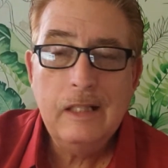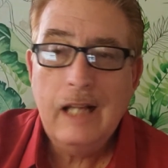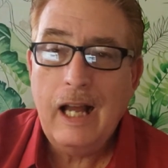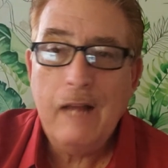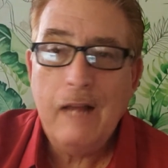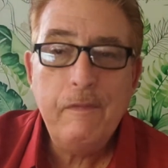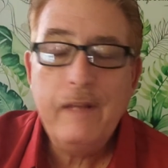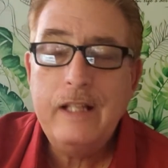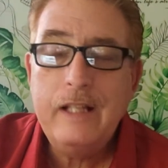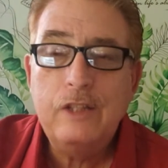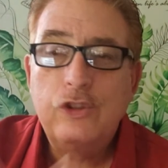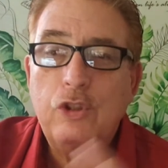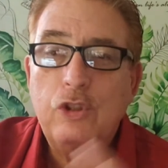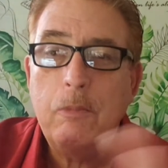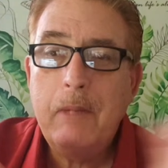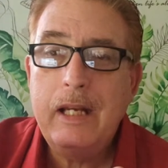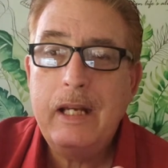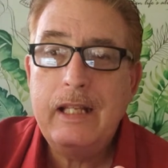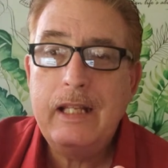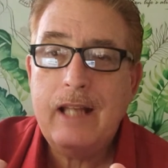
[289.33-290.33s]
I've hidden so
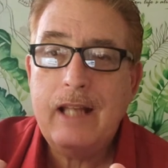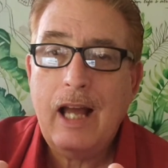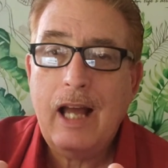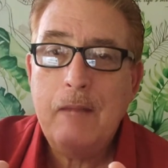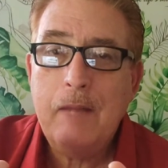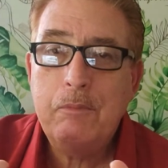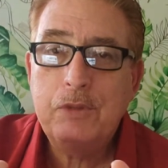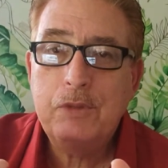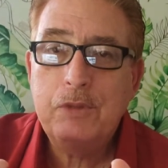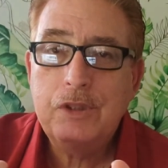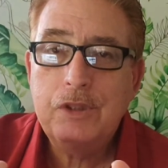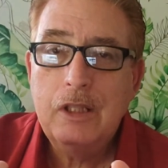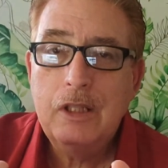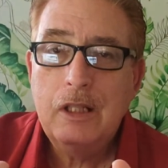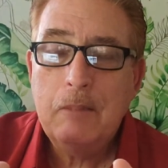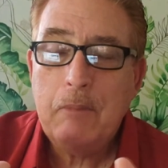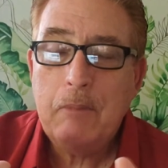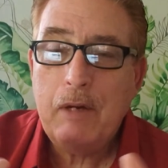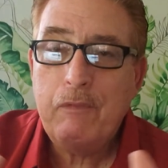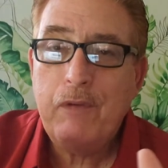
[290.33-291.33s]
many times.
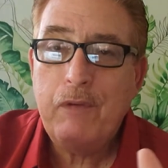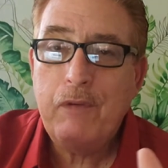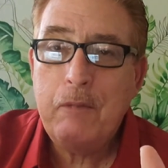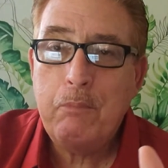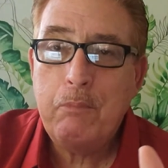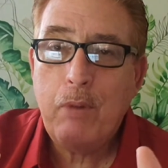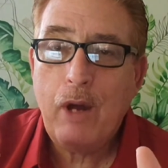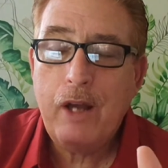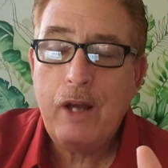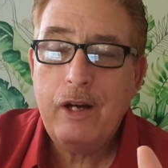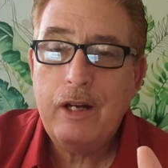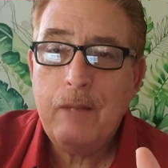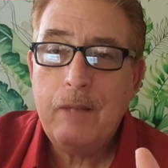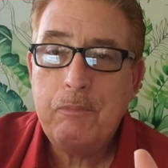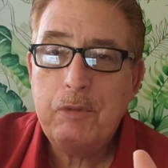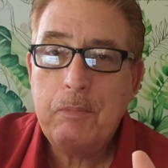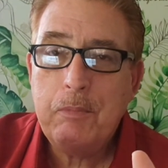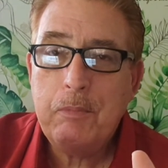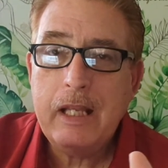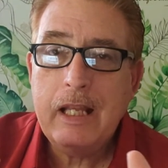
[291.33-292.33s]
My friend brought it up
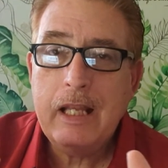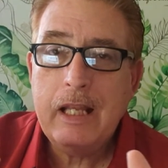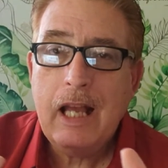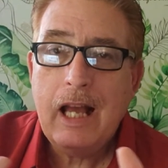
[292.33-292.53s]
to me.